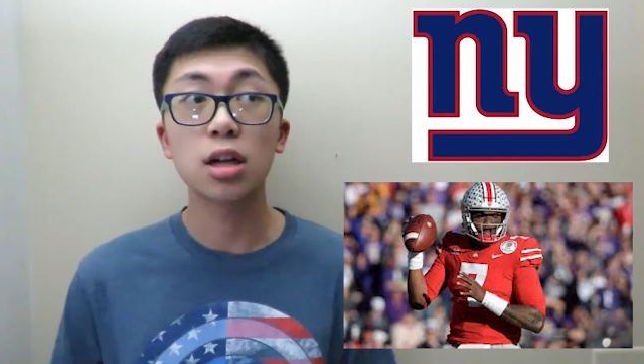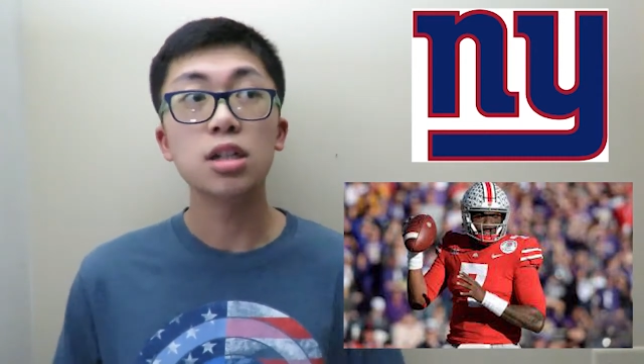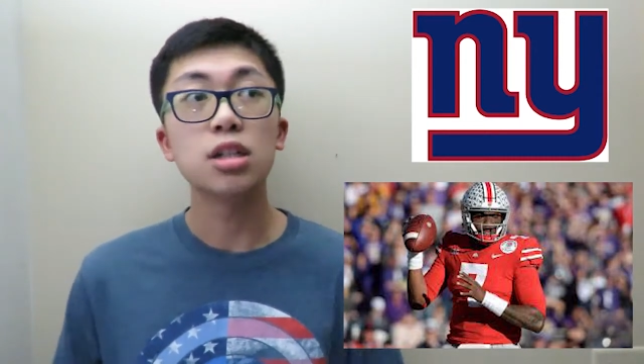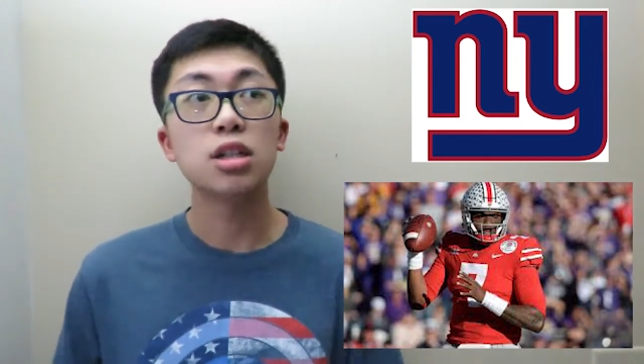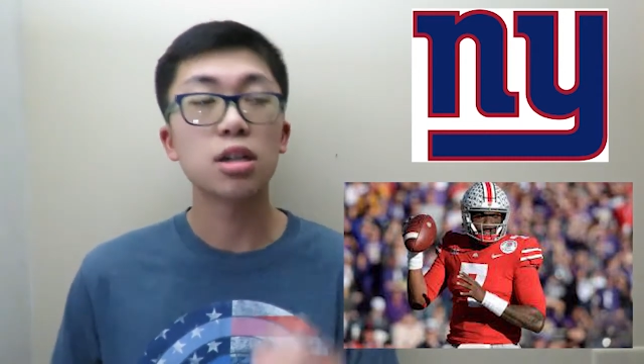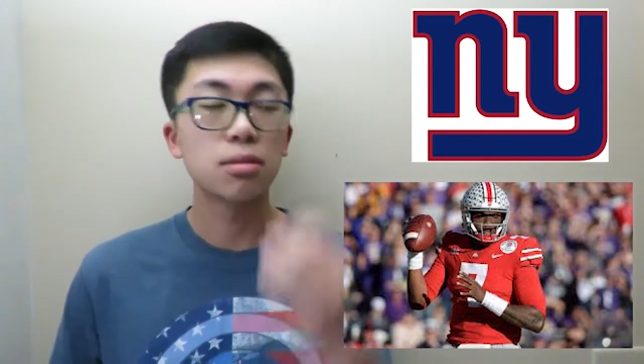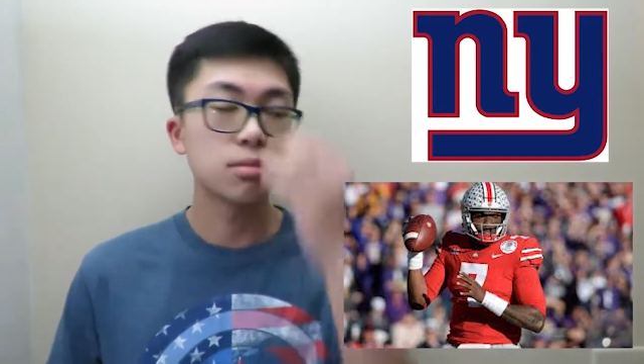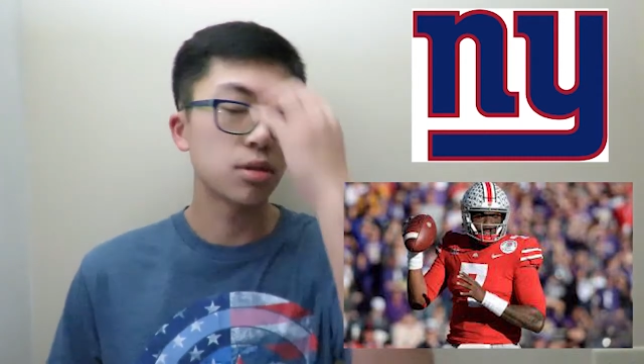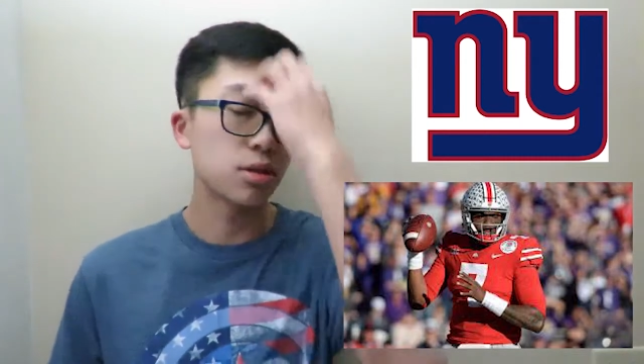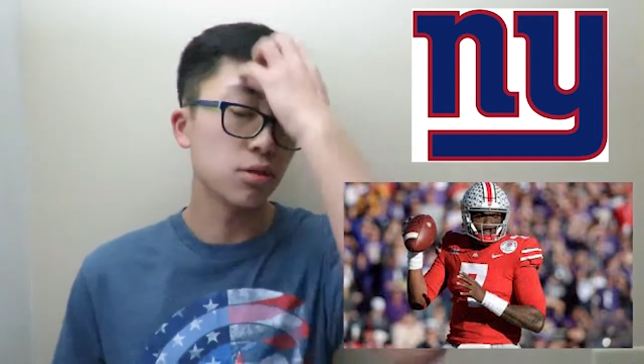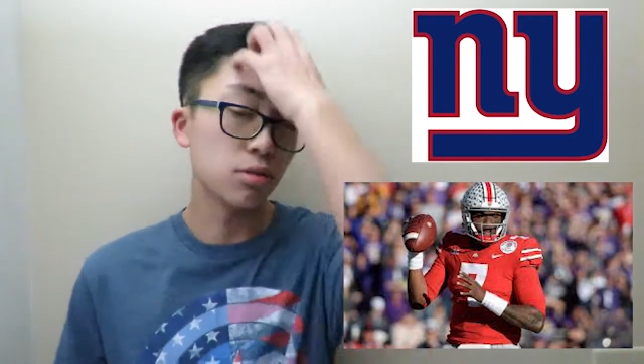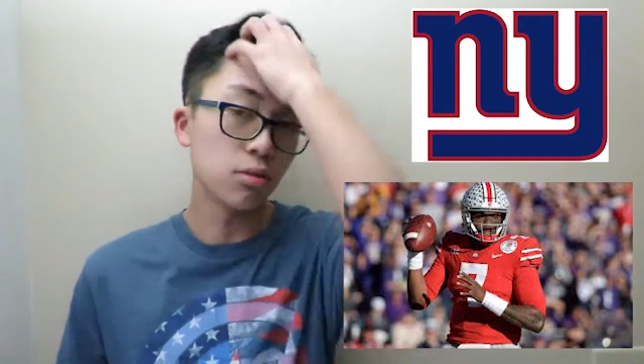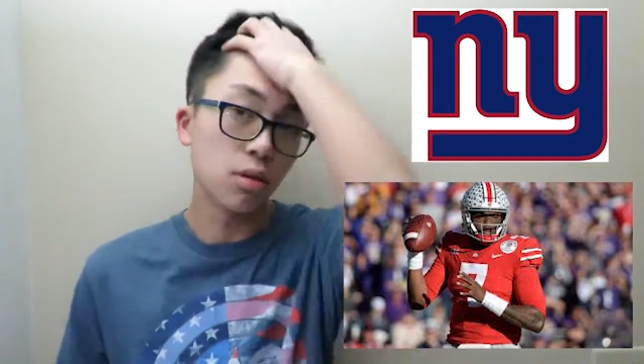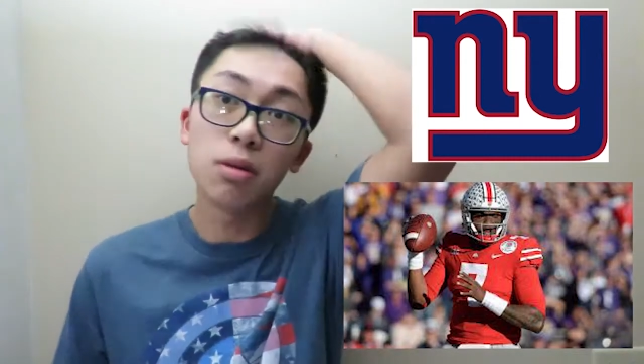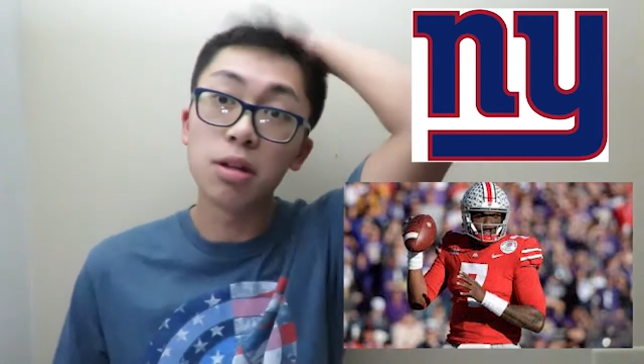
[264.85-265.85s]
teach him
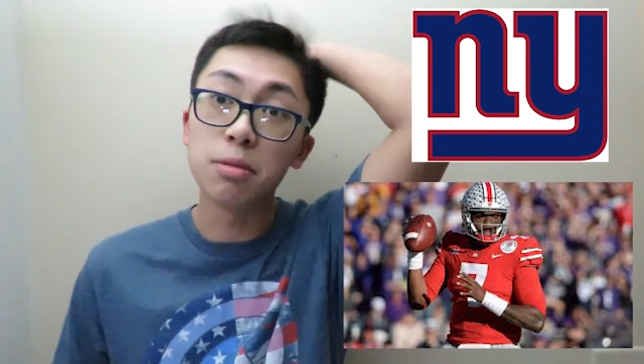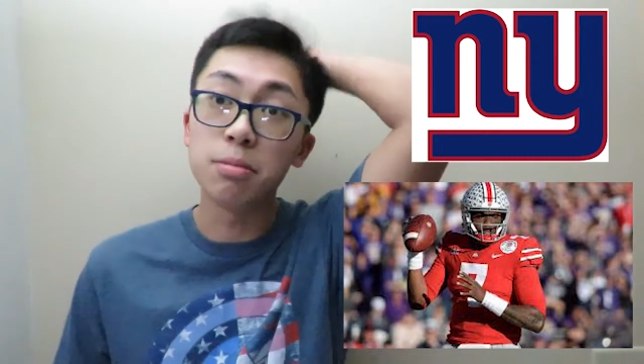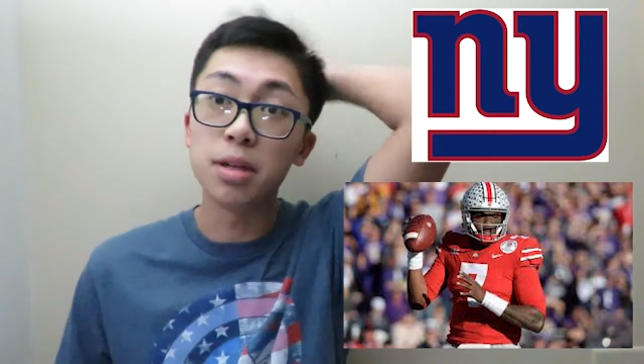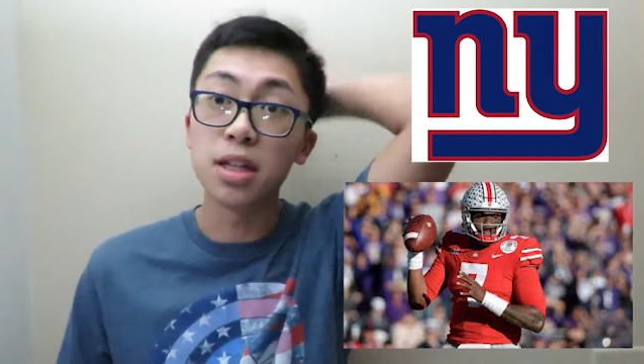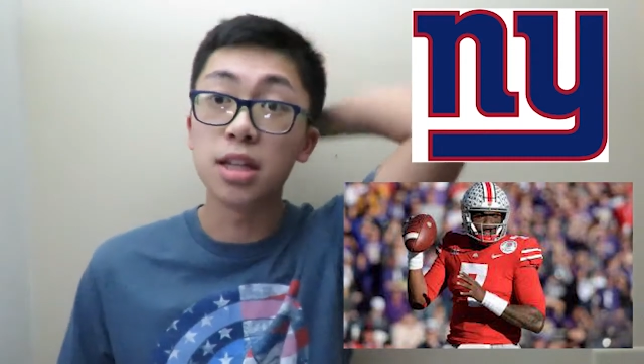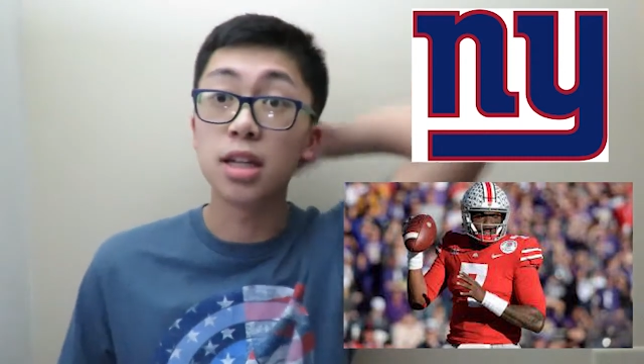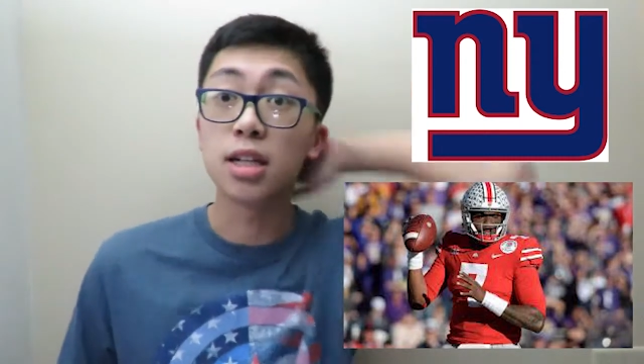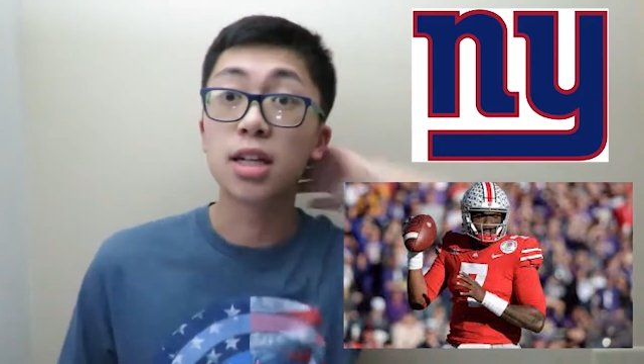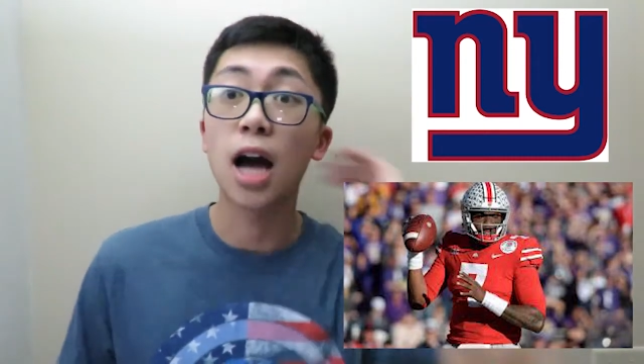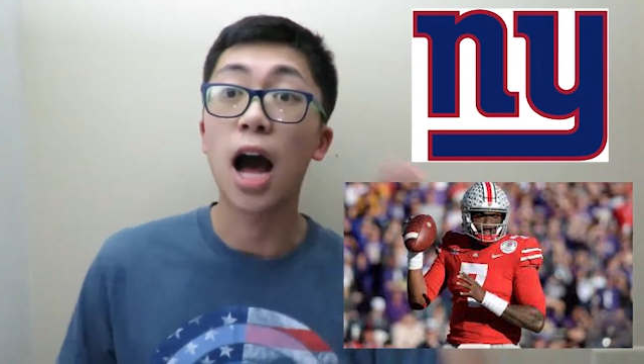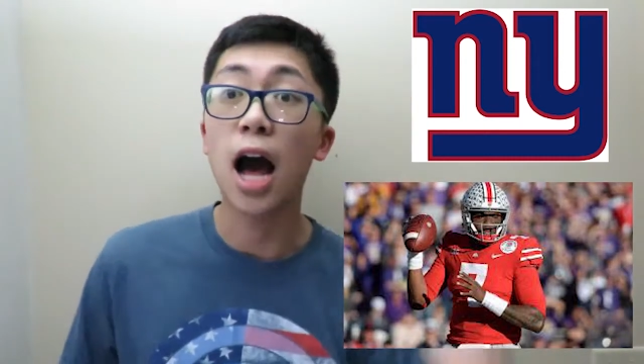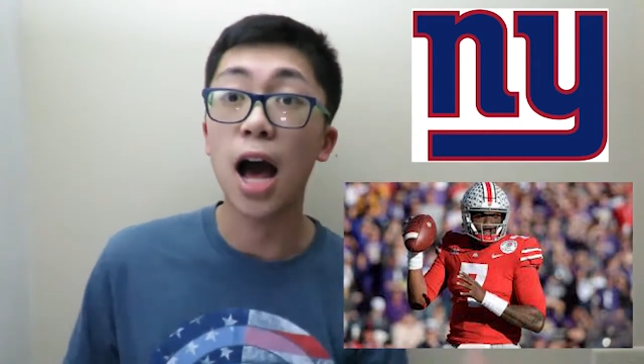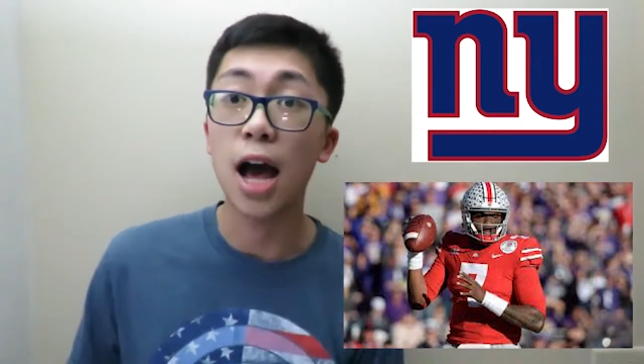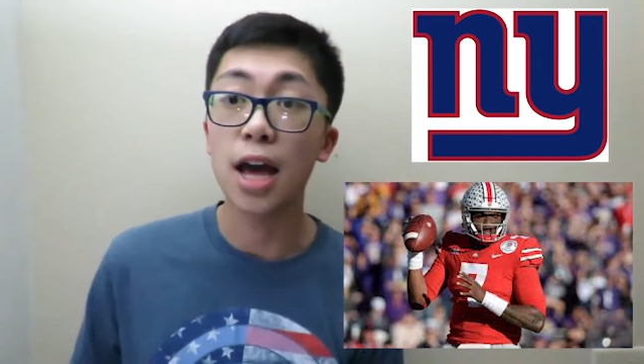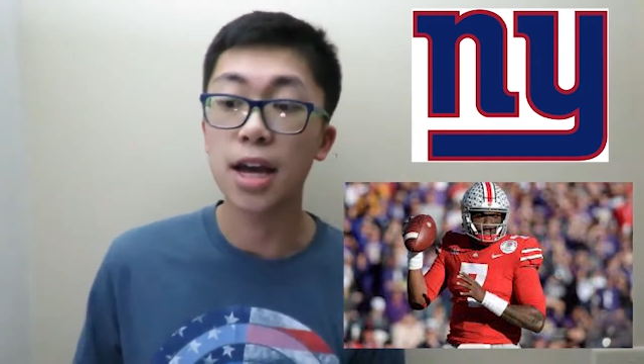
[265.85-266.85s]
to really be the
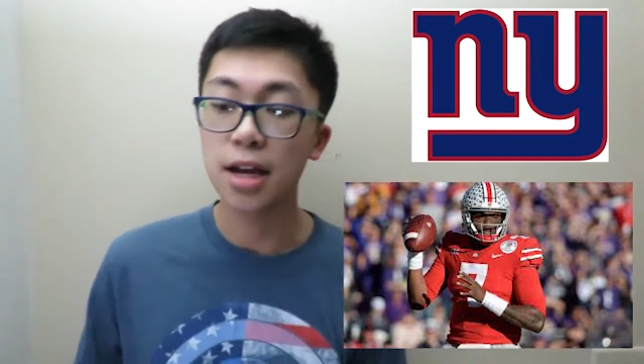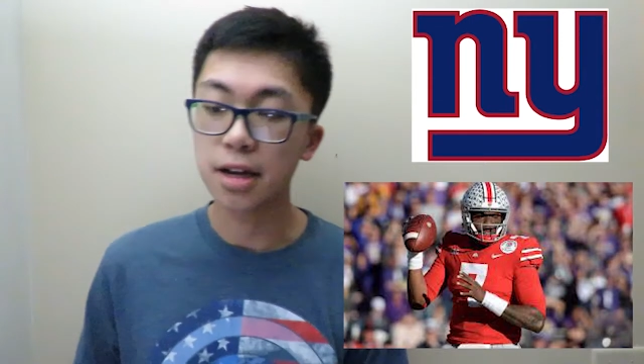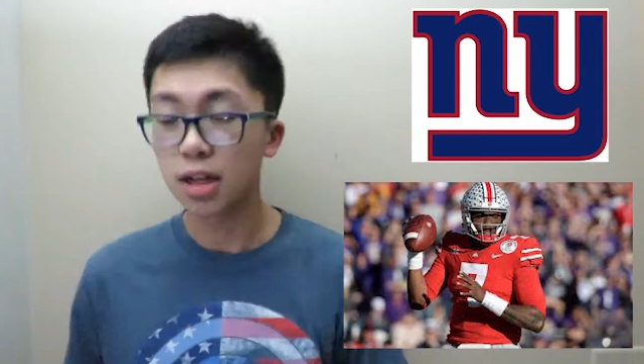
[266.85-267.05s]
guy.